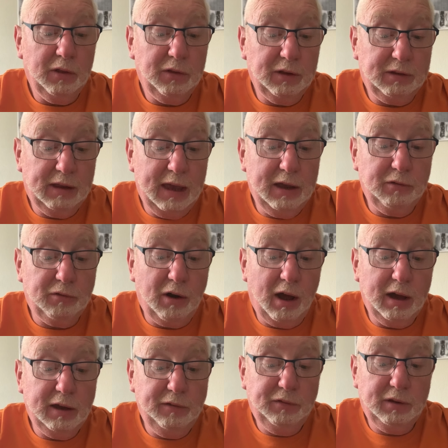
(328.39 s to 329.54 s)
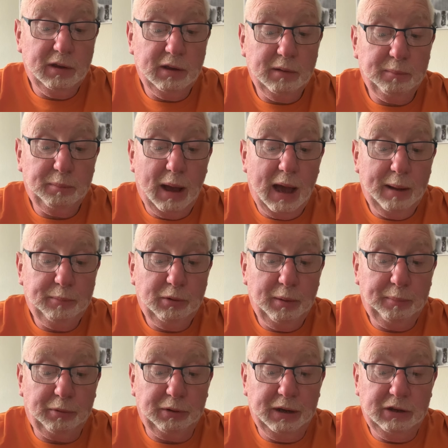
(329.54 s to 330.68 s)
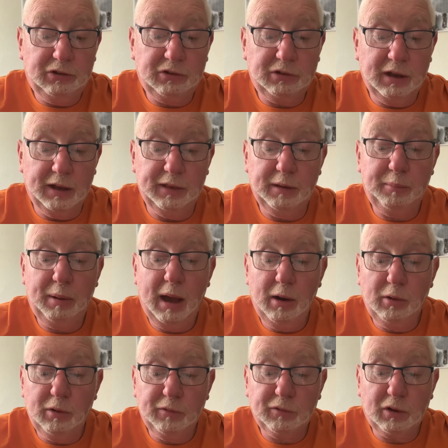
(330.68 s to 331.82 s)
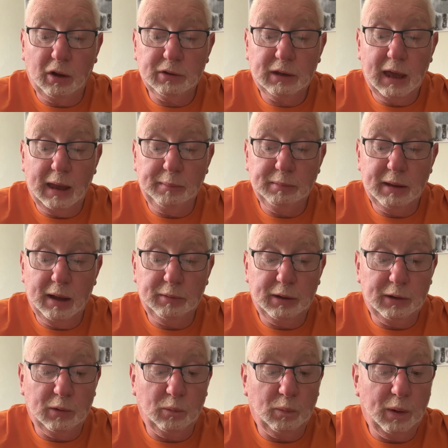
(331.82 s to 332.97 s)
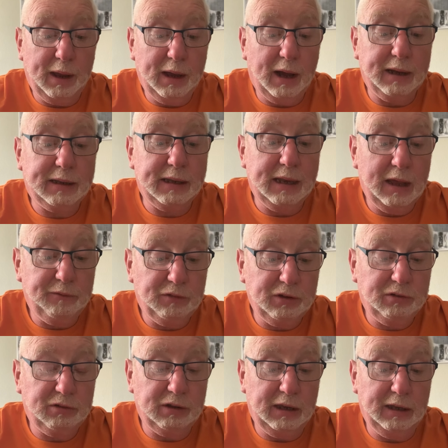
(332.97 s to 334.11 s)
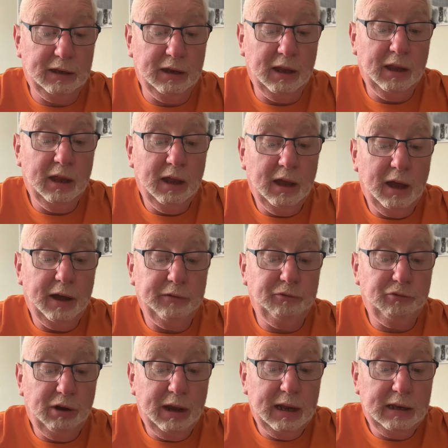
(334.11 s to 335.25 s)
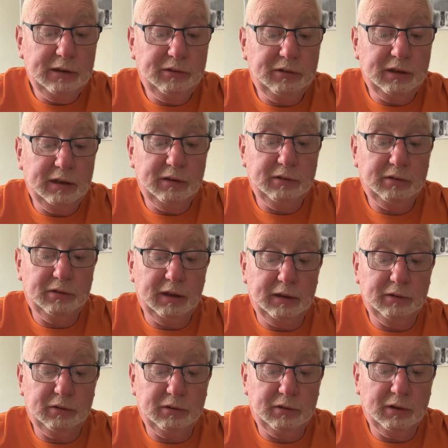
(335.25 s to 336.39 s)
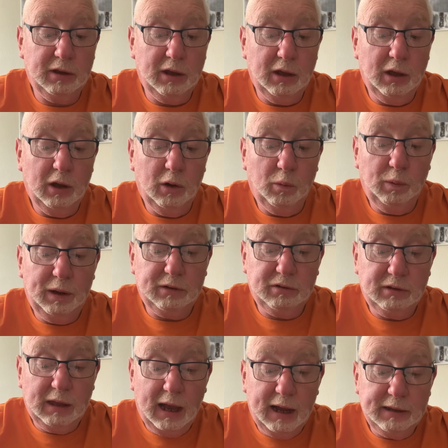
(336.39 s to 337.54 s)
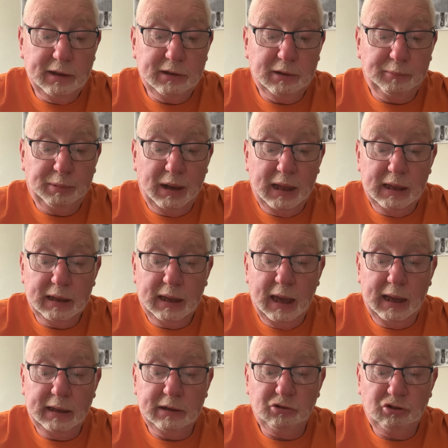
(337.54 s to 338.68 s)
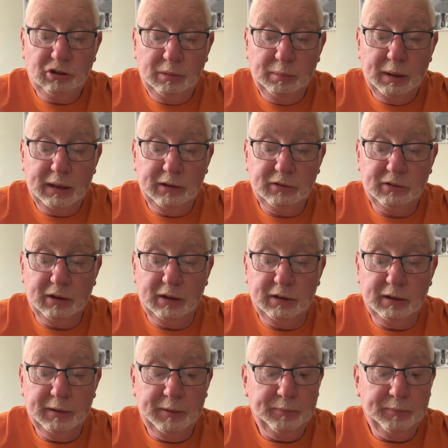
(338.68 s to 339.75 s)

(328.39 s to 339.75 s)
The day arrived, Barbara preached, and the power of God came down in a way I'd never seen and rarely seen since. We had started to play again as she ministered,